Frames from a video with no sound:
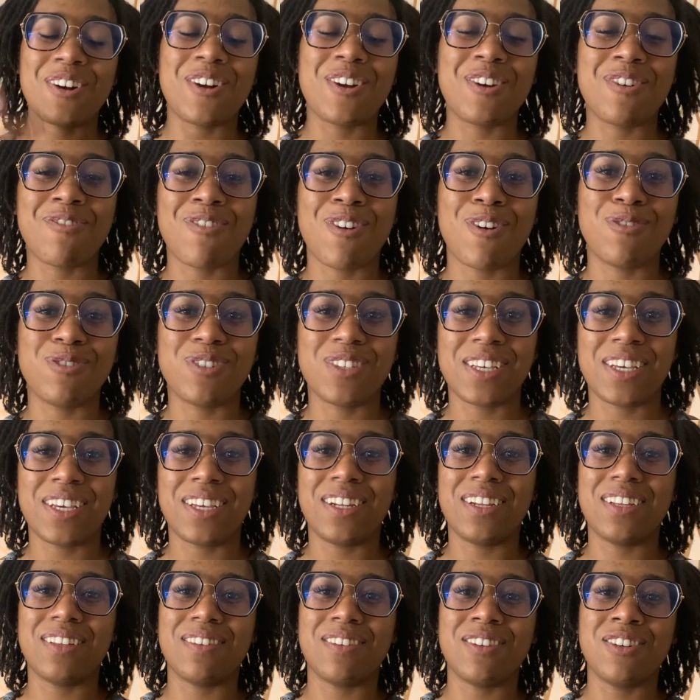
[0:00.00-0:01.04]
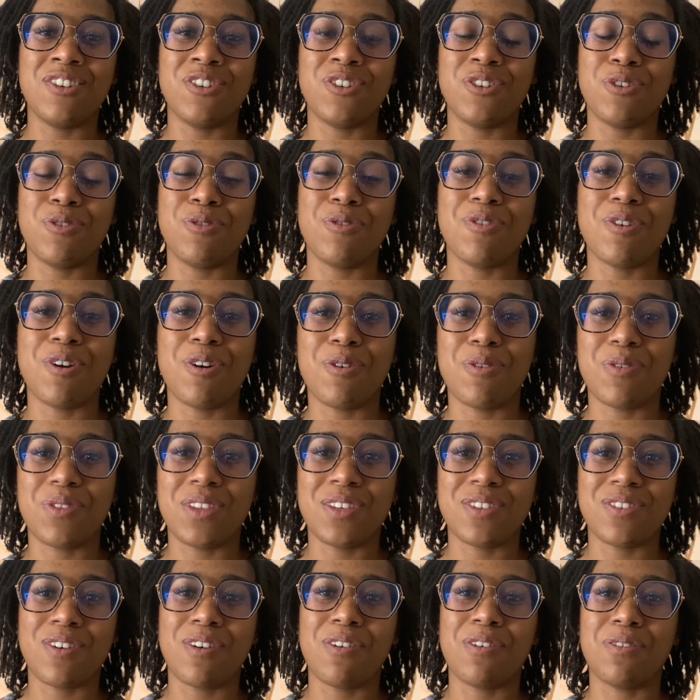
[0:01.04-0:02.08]
grows in, your new growth
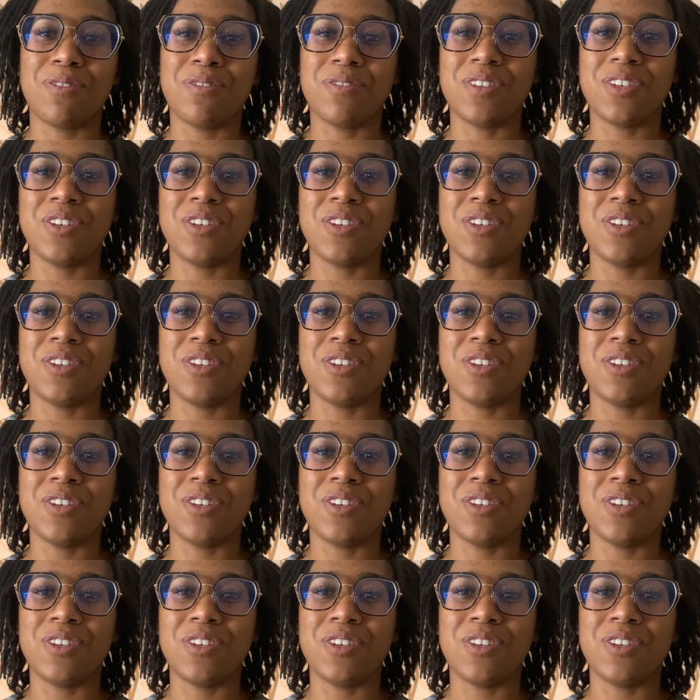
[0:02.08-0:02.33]
is all,